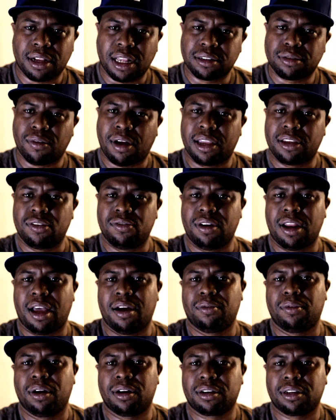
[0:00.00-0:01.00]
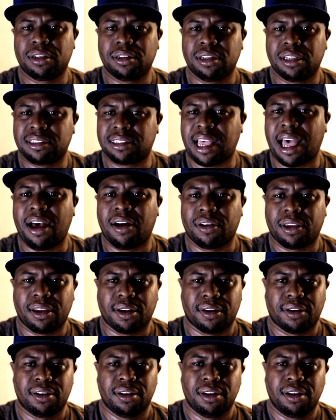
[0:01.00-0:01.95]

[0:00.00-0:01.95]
That's why you're not working. It's out here.